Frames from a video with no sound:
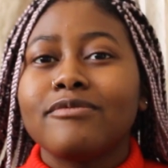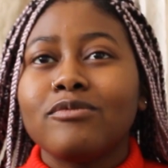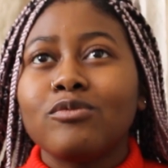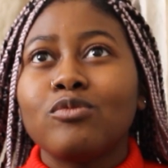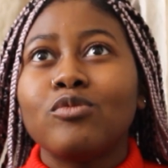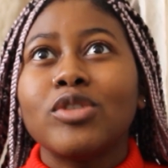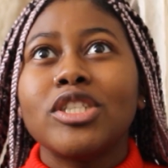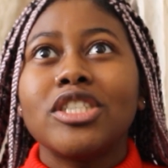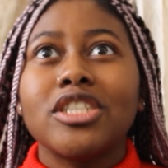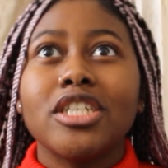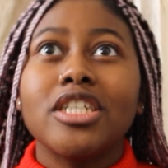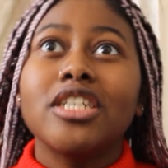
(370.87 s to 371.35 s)

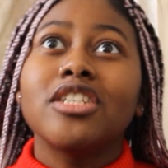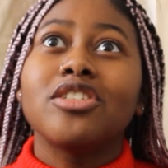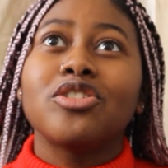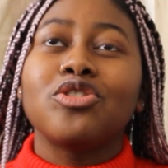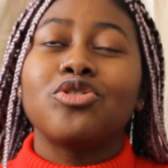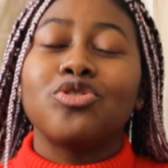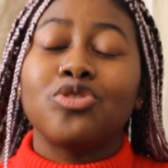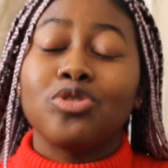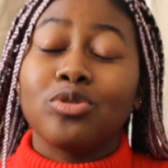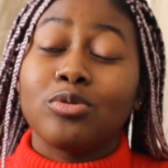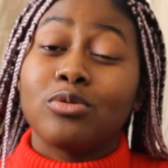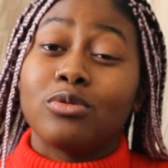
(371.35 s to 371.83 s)
Which is
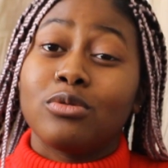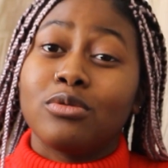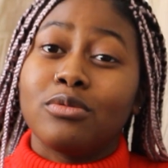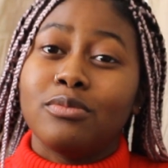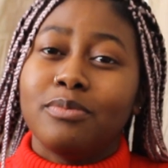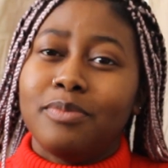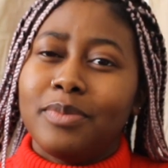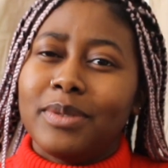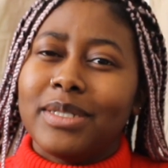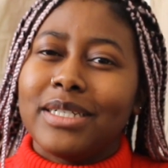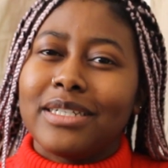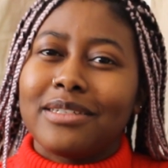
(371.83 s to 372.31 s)
true,
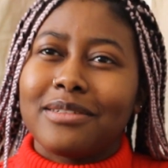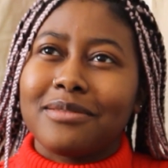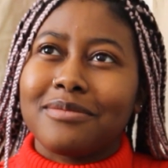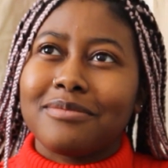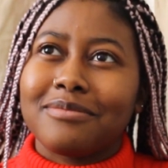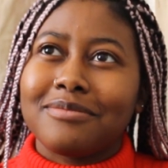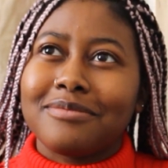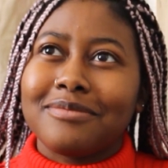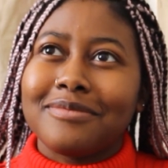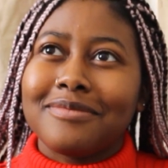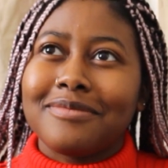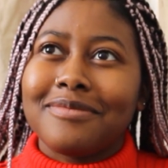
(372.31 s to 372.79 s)
but
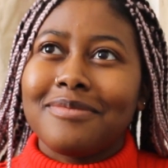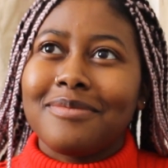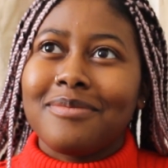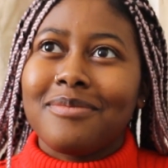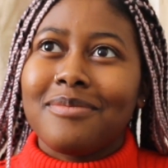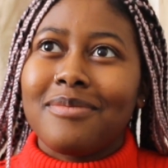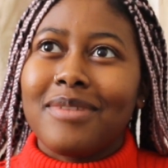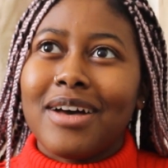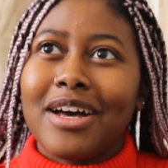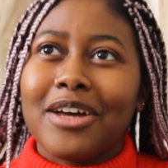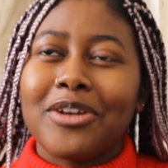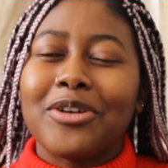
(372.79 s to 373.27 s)

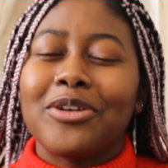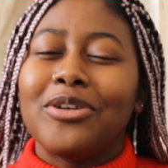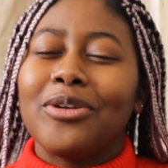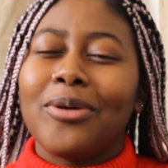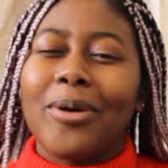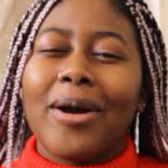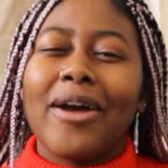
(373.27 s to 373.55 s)
I don't know.